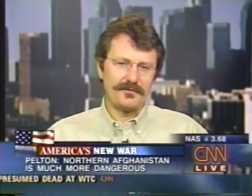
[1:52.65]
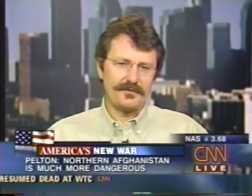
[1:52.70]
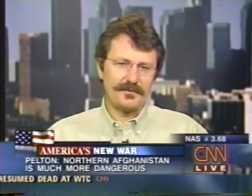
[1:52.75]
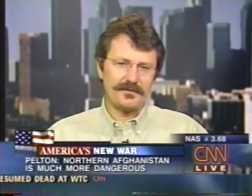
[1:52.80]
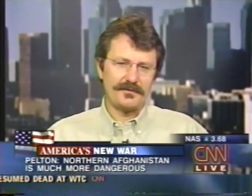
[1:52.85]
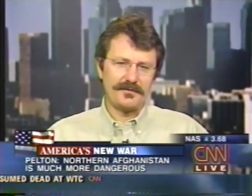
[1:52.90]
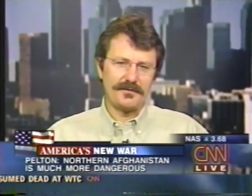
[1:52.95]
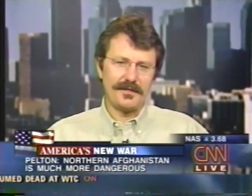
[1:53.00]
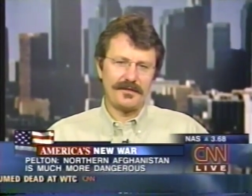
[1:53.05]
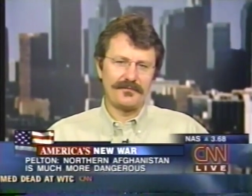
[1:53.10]
are
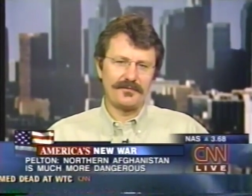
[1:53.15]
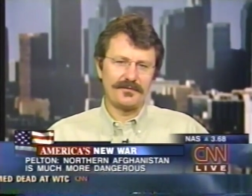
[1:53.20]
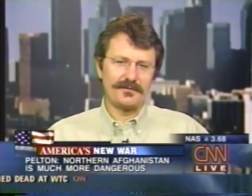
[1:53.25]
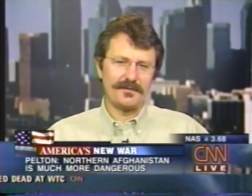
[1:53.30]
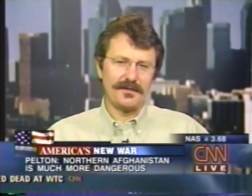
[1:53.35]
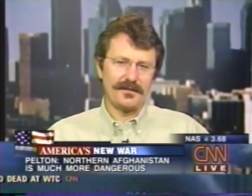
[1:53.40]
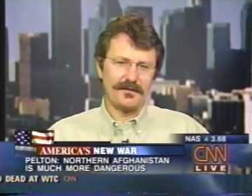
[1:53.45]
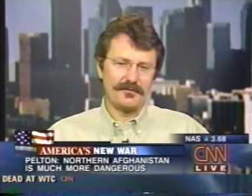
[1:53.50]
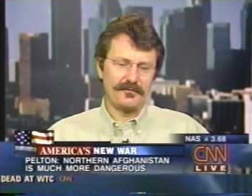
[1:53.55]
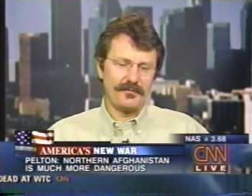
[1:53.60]
just
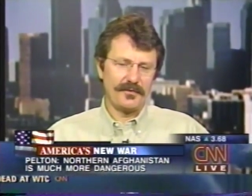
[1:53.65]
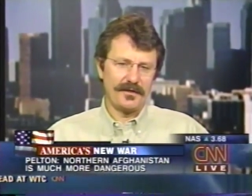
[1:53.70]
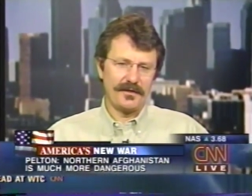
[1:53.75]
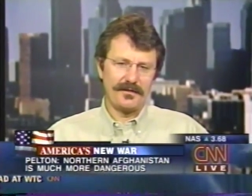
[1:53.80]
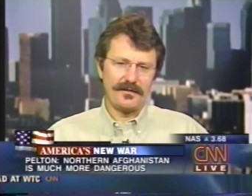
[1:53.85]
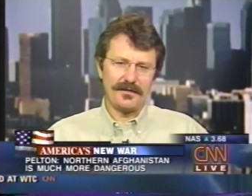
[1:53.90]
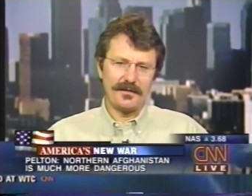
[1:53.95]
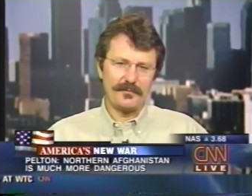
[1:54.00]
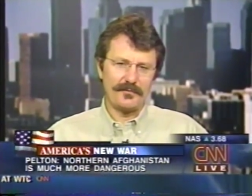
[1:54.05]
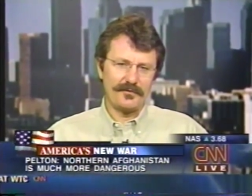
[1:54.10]
devastated by
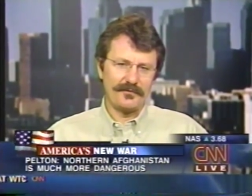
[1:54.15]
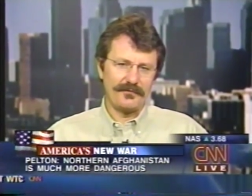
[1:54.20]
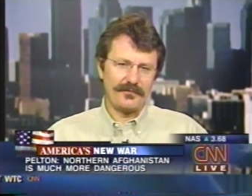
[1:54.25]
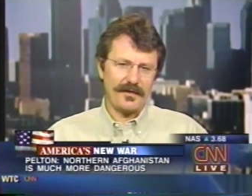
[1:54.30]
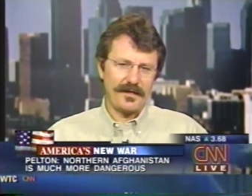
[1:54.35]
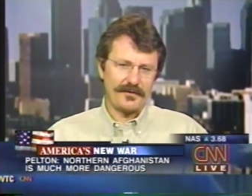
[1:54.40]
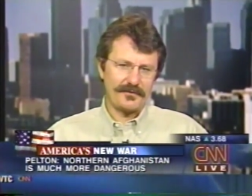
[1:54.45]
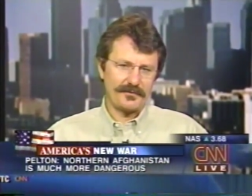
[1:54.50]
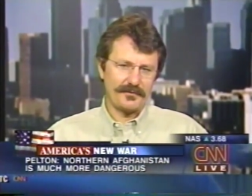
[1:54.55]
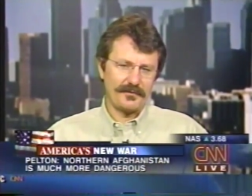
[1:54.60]
a number of
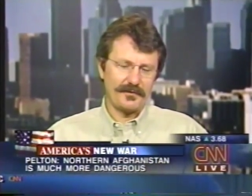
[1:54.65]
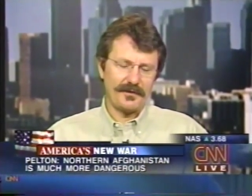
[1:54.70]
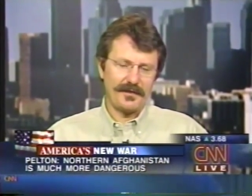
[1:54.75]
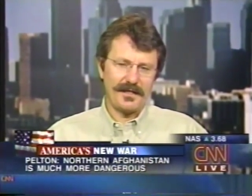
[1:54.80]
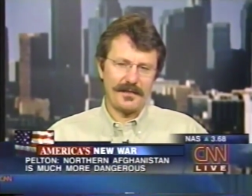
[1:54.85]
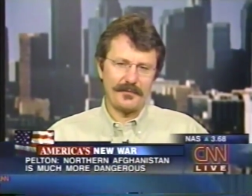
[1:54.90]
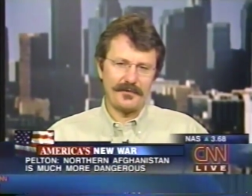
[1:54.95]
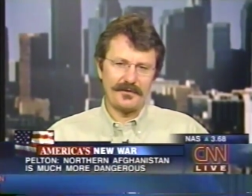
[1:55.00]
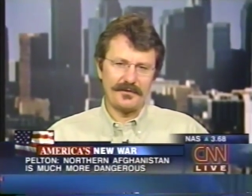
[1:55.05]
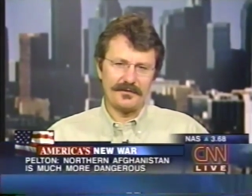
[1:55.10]
natural
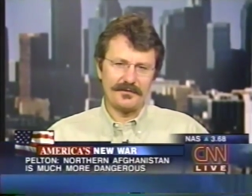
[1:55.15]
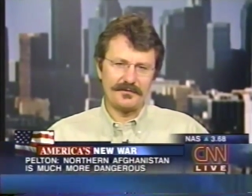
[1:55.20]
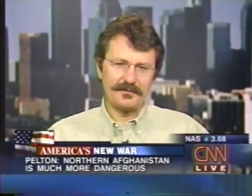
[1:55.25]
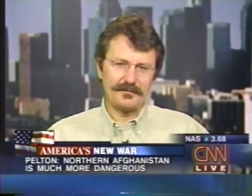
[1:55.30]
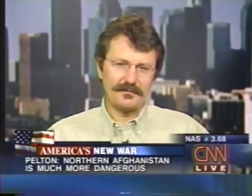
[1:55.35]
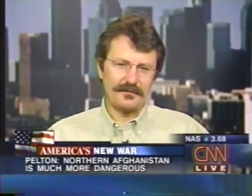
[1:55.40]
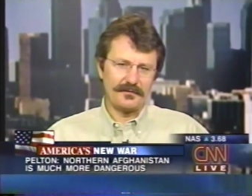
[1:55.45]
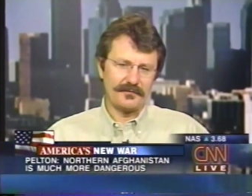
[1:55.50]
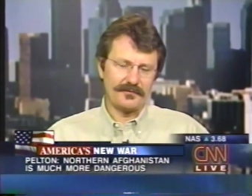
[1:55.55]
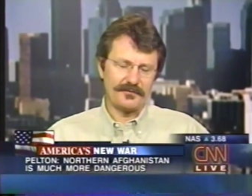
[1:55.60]
calamities
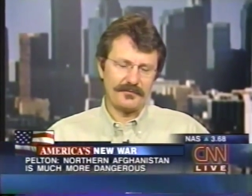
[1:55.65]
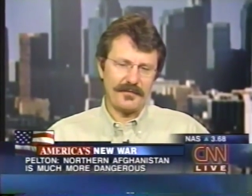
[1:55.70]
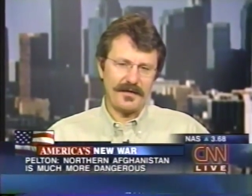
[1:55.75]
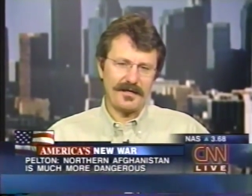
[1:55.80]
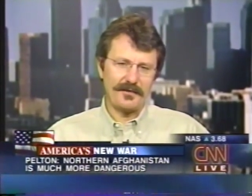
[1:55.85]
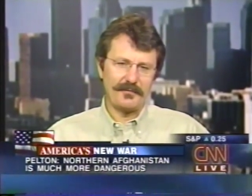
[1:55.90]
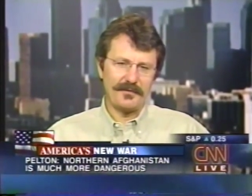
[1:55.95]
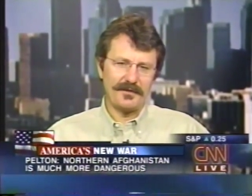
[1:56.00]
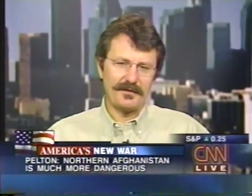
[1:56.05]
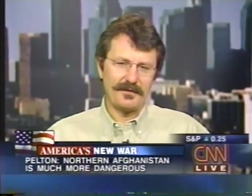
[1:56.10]
and, of course,
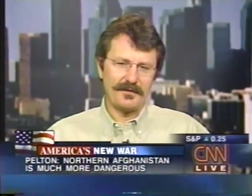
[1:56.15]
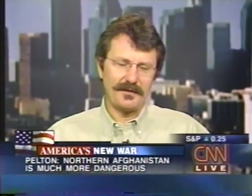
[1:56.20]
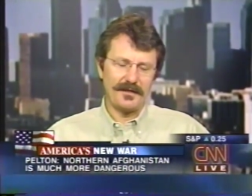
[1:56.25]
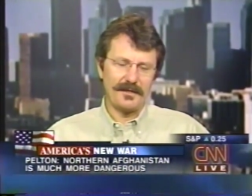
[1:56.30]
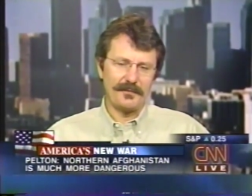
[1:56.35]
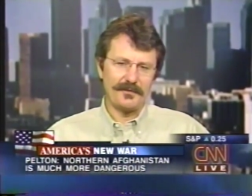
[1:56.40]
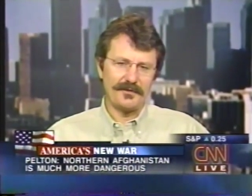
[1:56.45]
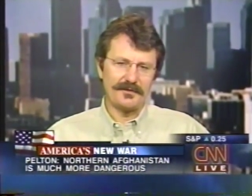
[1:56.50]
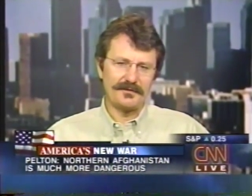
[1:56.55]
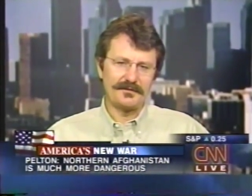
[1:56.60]
man-made
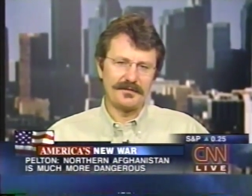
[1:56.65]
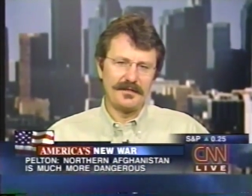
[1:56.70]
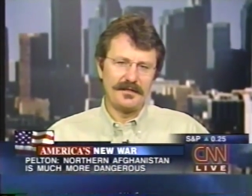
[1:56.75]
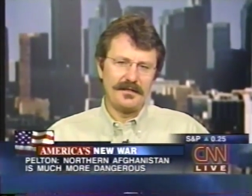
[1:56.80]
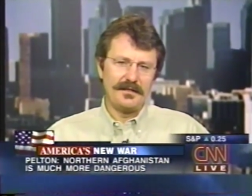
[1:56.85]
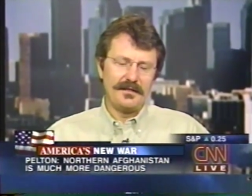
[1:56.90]
calamities.